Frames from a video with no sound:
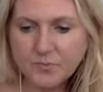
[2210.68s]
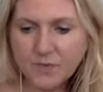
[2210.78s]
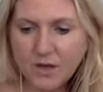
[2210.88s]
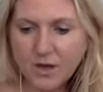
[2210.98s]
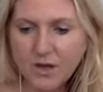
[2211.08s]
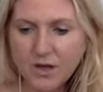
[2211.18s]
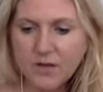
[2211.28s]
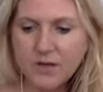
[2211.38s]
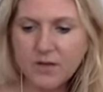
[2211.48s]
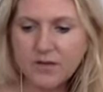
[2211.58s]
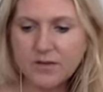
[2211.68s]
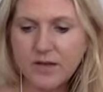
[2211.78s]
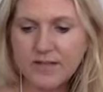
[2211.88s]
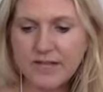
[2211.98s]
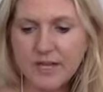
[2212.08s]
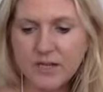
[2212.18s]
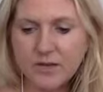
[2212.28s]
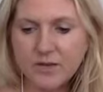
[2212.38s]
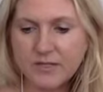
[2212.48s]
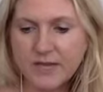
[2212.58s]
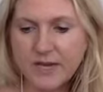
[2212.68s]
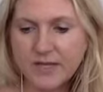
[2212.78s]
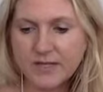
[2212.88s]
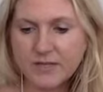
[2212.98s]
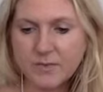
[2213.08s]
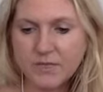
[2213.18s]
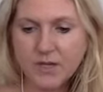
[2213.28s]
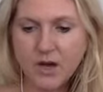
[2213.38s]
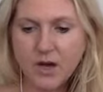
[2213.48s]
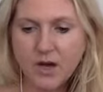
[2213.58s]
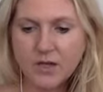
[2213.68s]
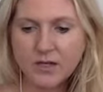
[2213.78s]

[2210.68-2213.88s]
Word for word: uh, I take notes as we talk.